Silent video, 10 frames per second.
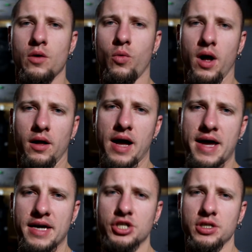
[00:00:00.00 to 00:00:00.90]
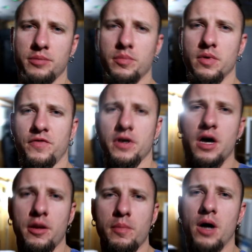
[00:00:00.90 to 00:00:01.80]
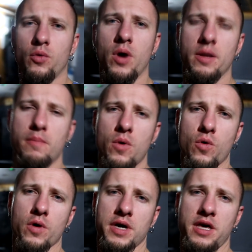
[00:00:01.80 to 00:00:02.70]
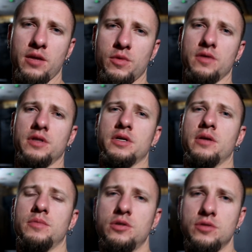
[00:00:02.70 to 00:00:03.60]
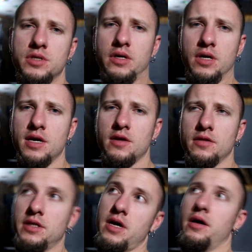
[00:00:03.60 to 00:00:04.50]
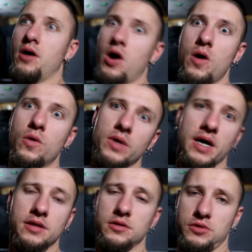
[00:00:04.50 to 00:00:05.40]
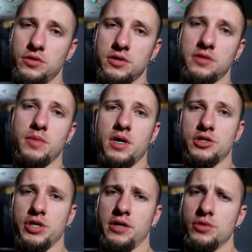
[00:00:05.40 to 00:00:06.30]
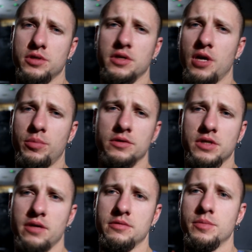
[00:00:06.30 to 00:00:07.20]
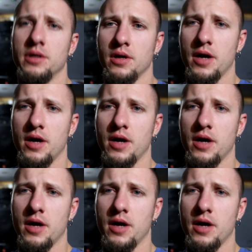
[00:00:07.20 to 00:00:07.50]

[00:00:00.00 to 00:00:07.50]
Well, I actually forgot about one more camera that I'm using, that I own. I don't use it much. I used it a couple of times, but